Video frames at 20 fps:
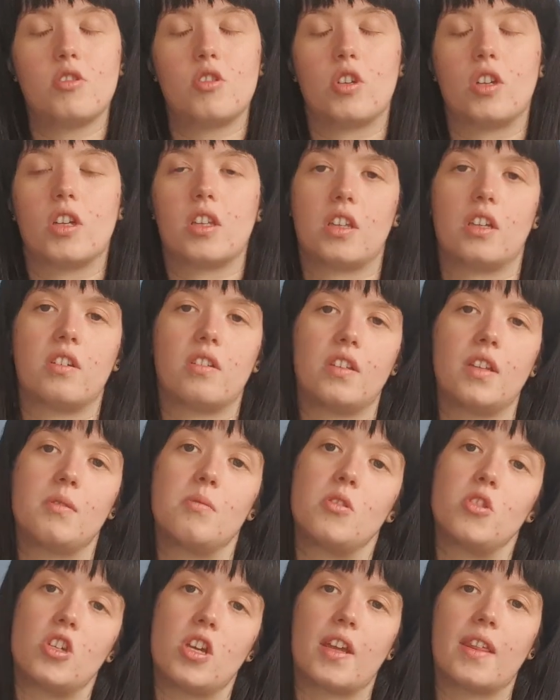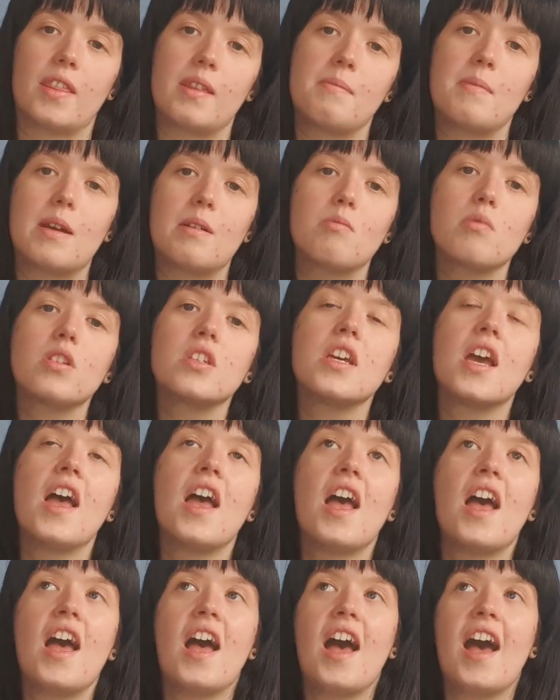so you can click on them and check them out.
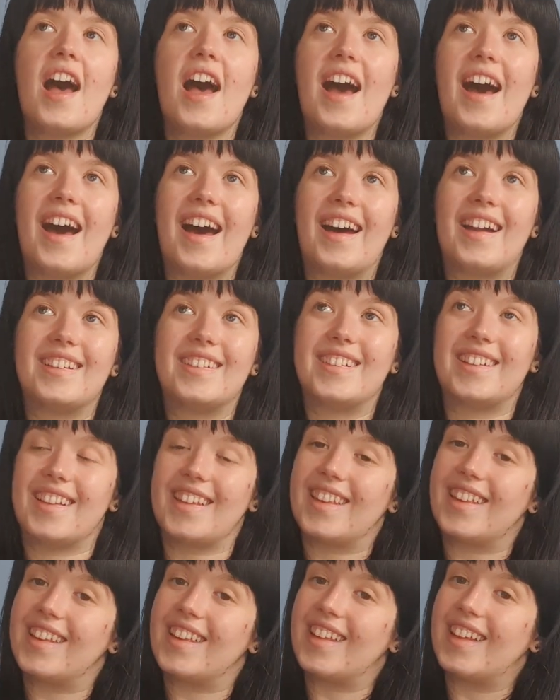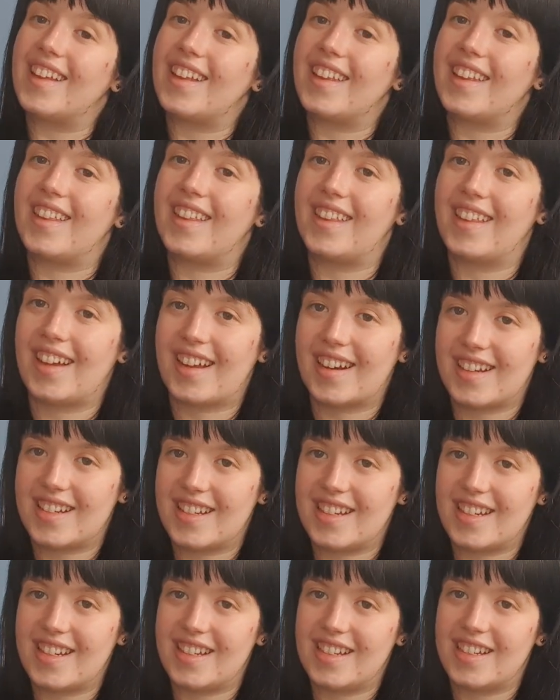And
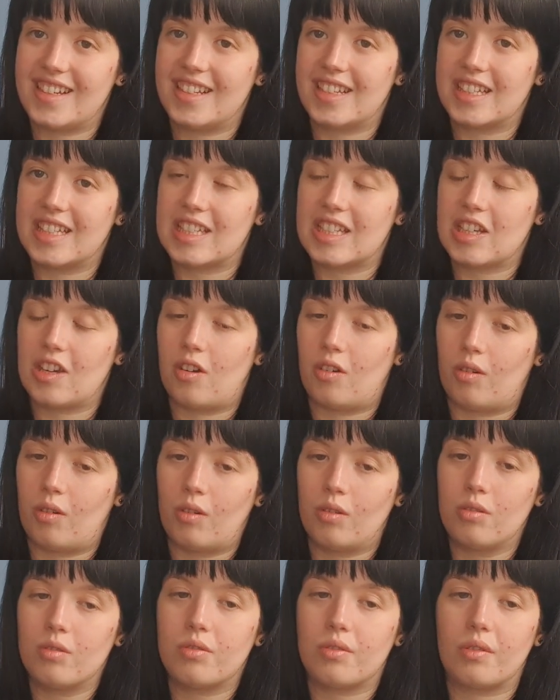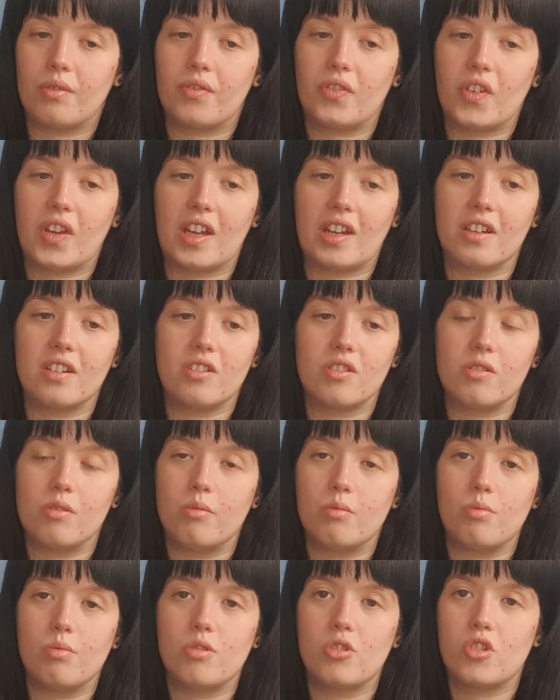that is all. Don't forget
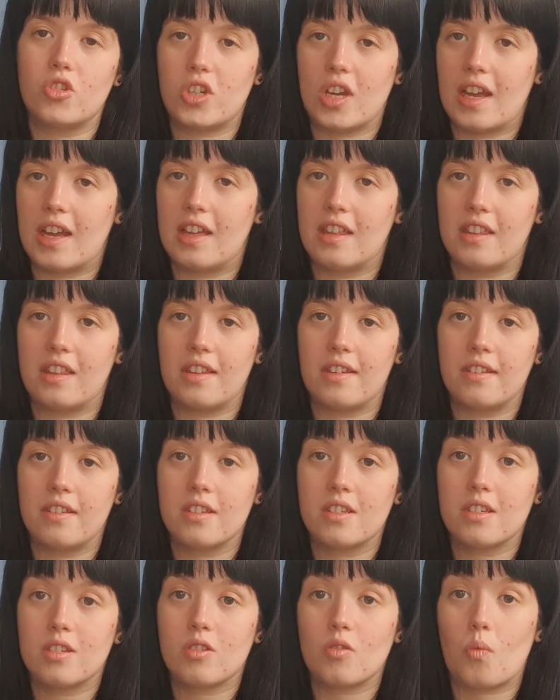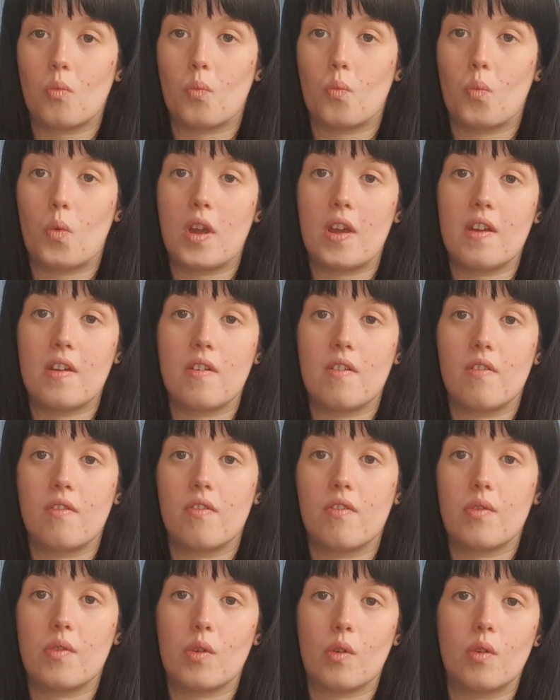to share this
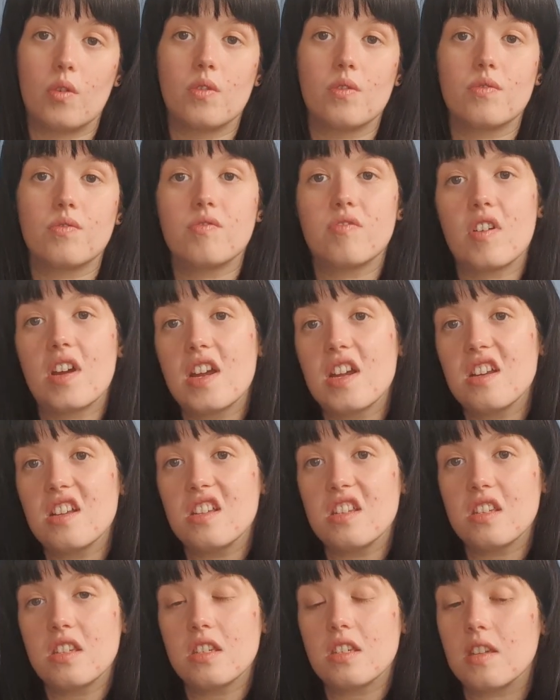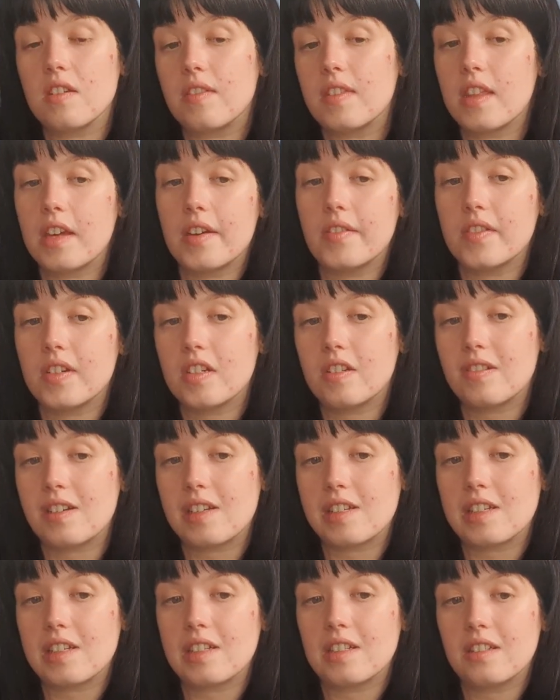with your friends if they're
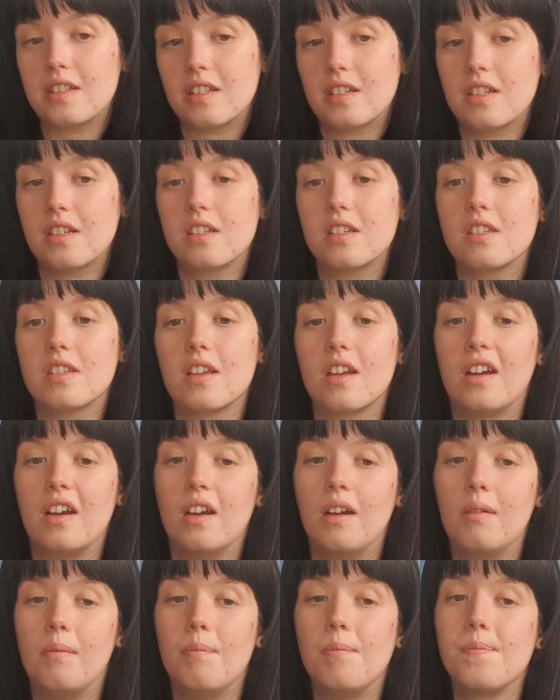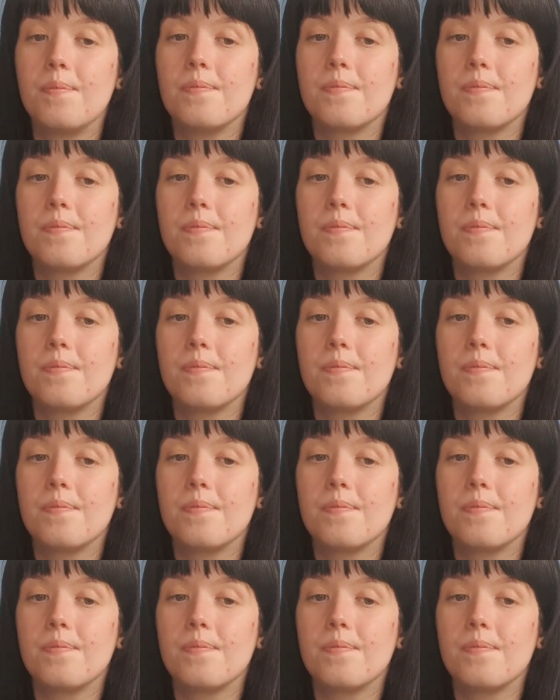interested in this. And